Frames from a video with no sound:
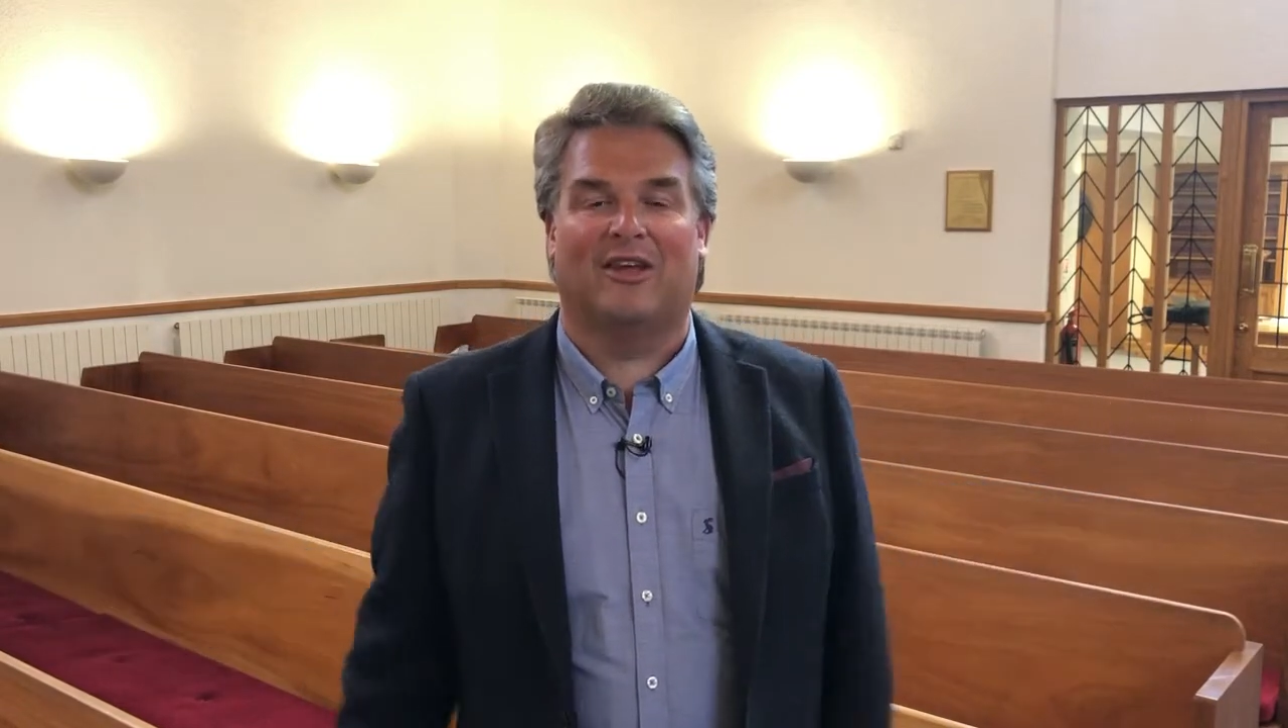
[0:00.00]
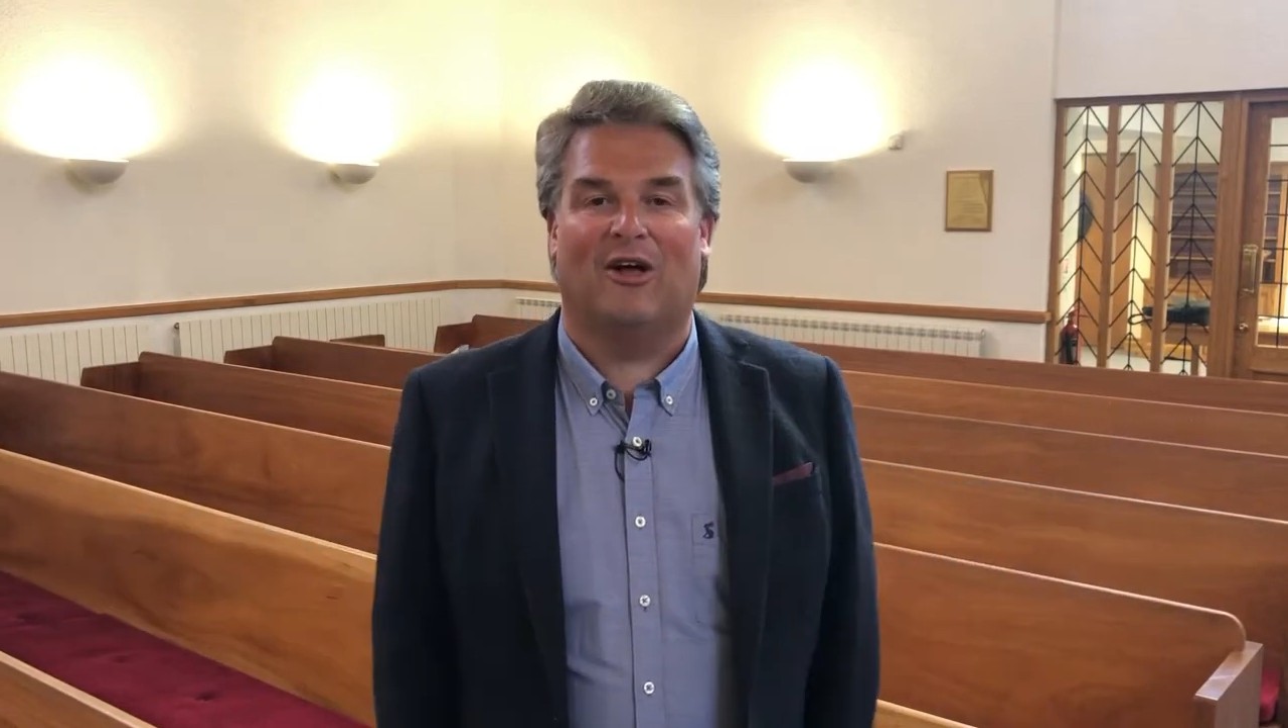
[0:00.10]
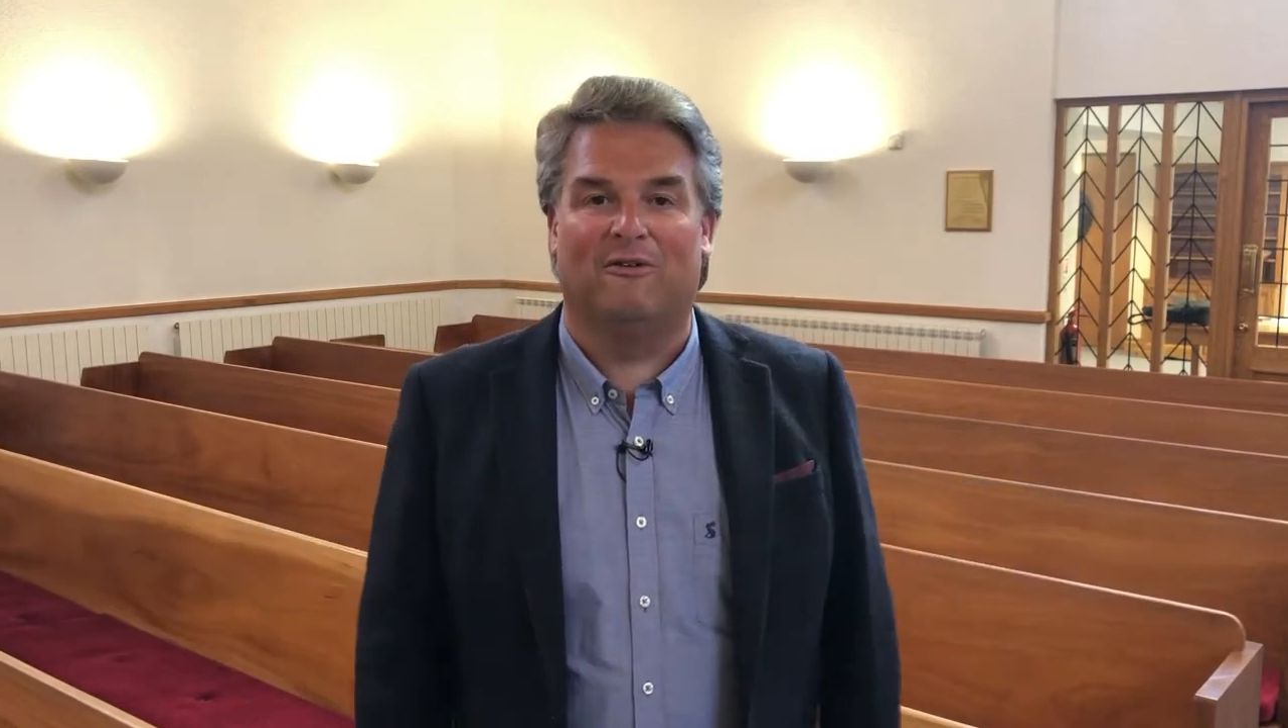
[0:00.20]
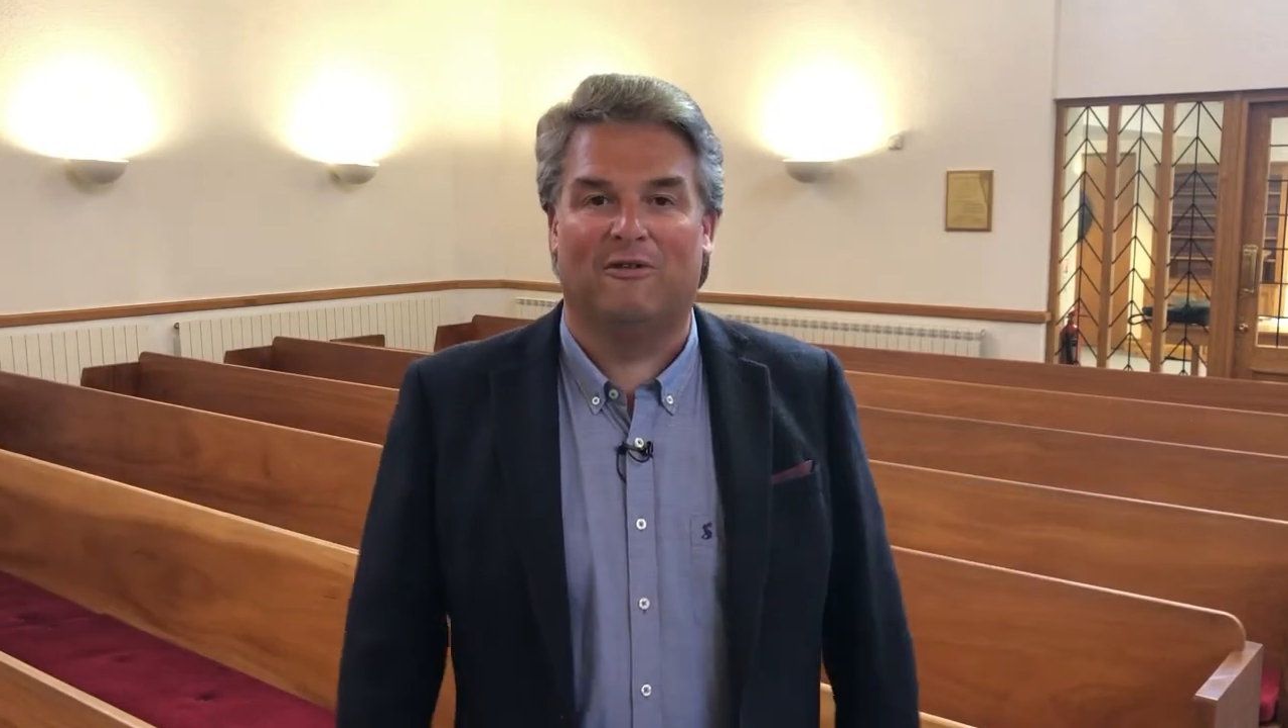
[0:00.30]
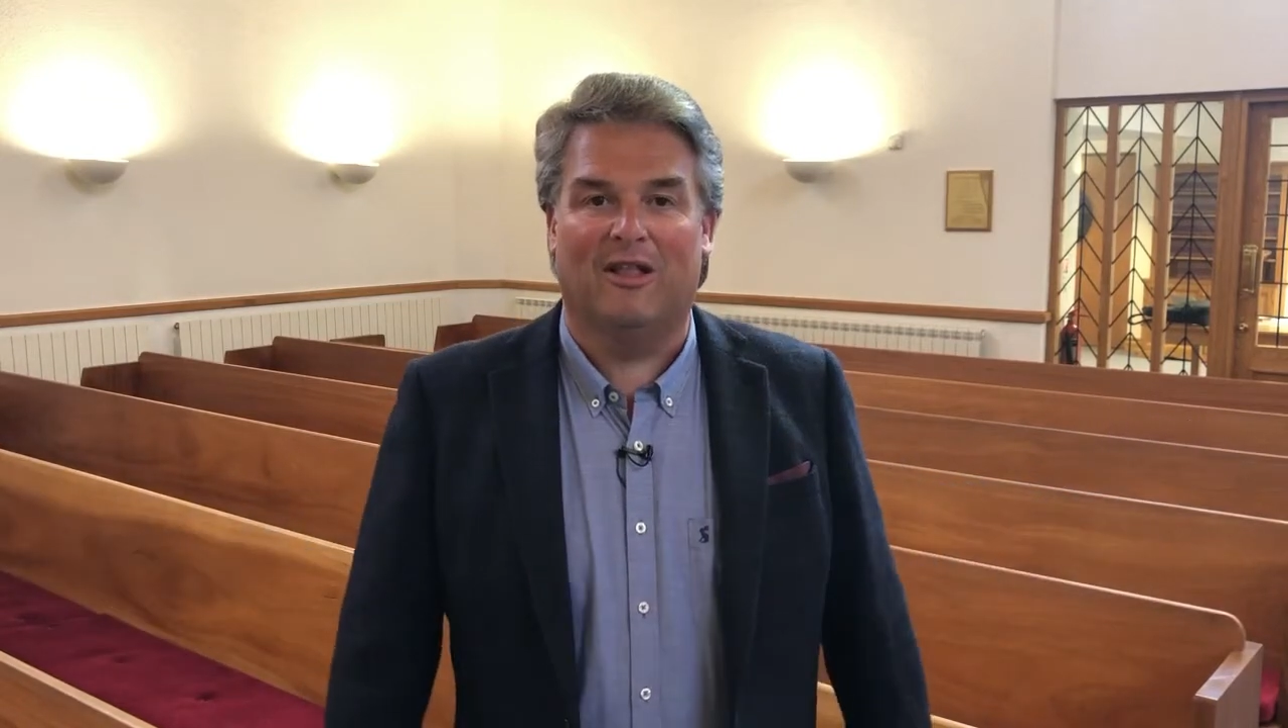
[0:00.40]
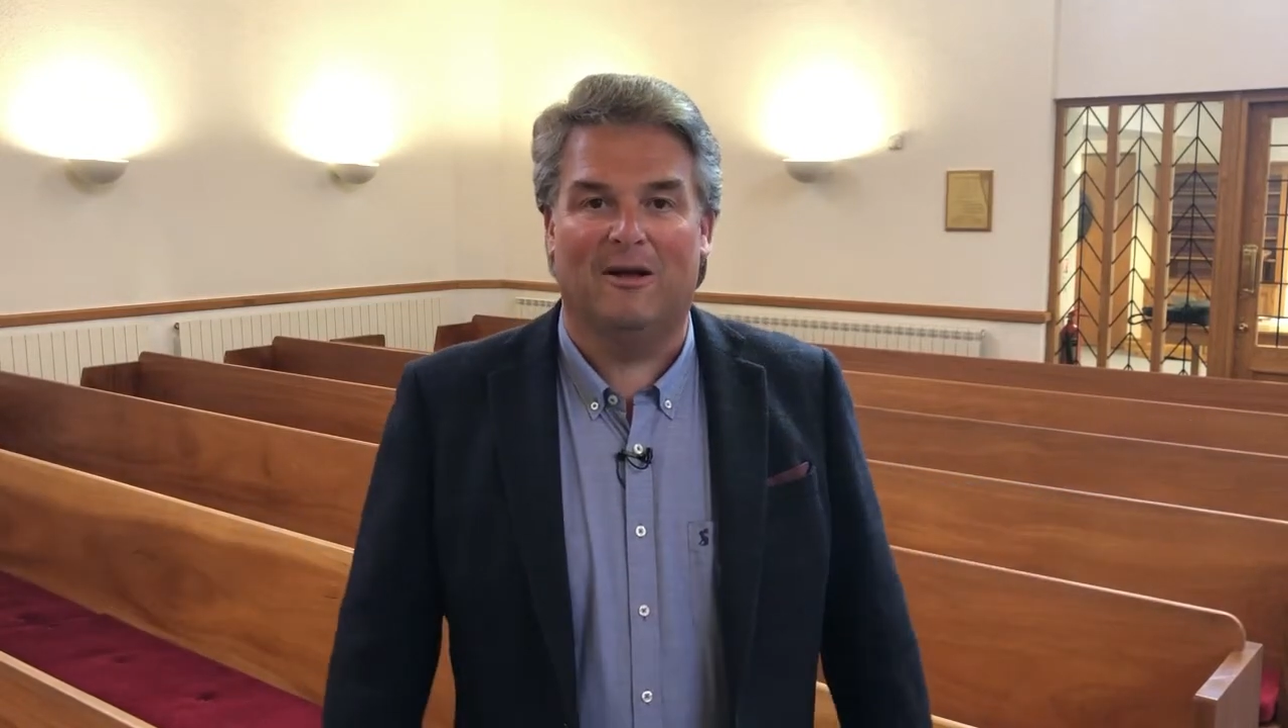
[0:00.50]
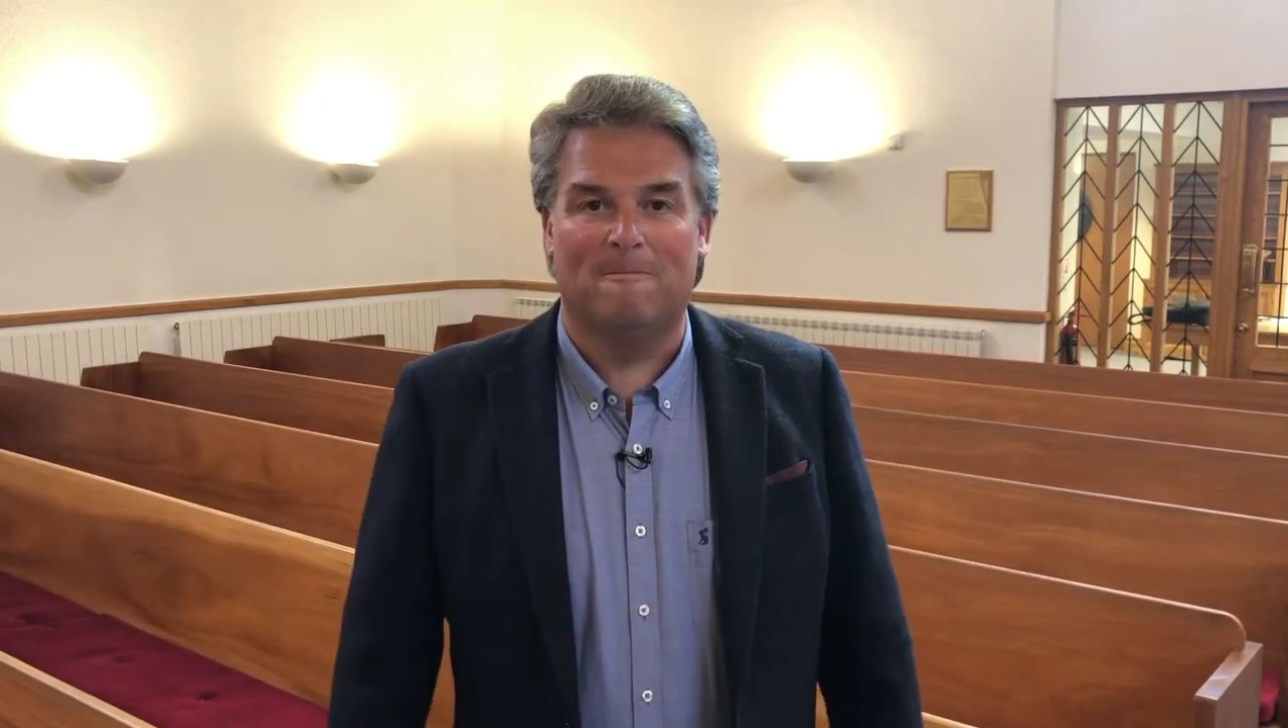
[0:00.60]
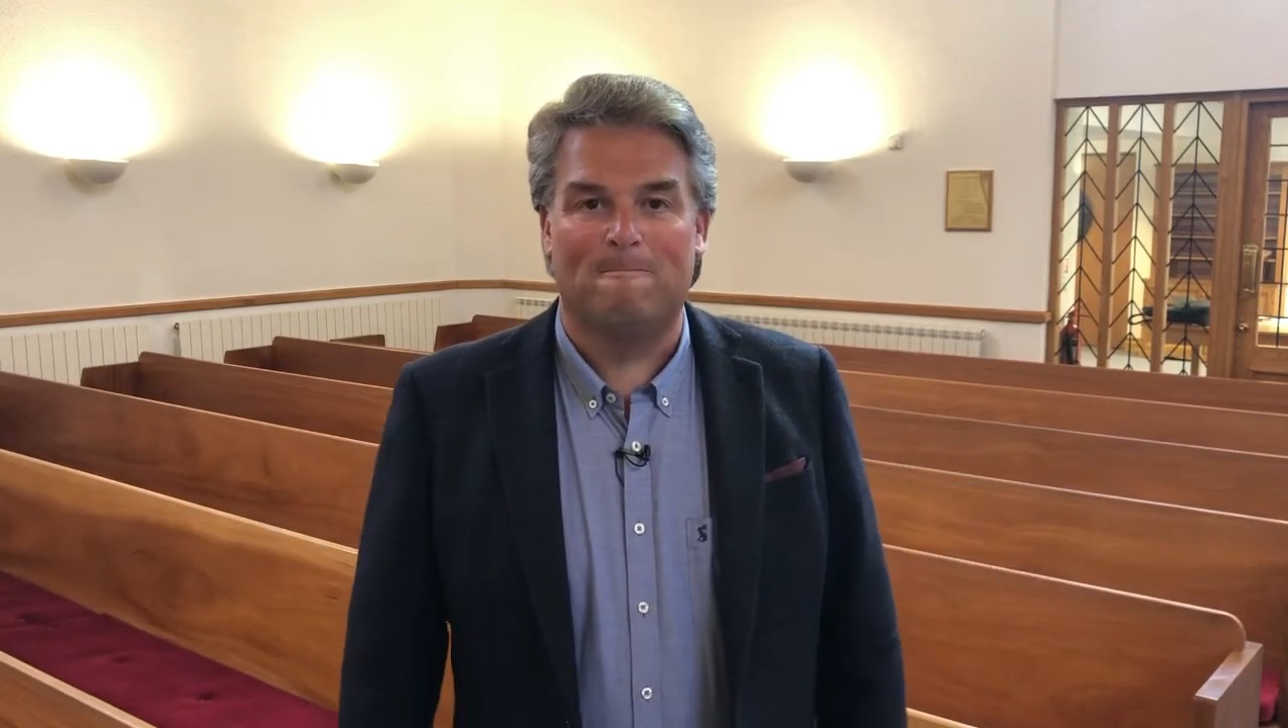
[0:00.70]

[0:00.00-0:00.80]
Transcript: golf club.